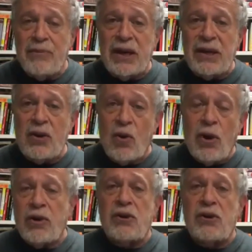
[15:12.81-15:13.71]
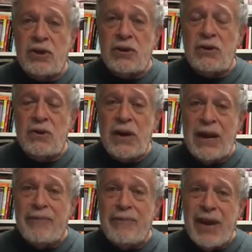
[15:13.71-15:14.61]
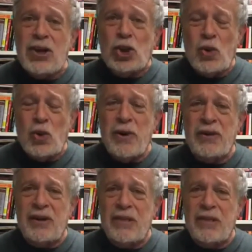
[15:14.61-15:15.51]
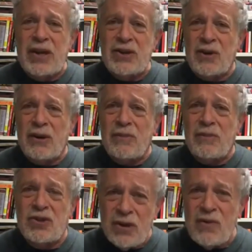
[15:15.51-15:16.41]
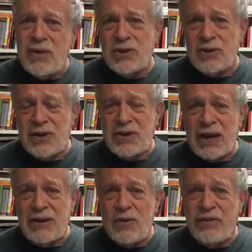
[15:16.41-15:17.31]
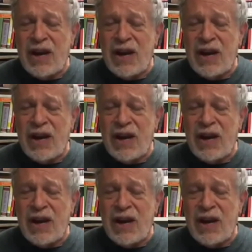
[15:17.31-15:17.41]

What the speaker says: But in order to make sure that the midterms do restore sanity,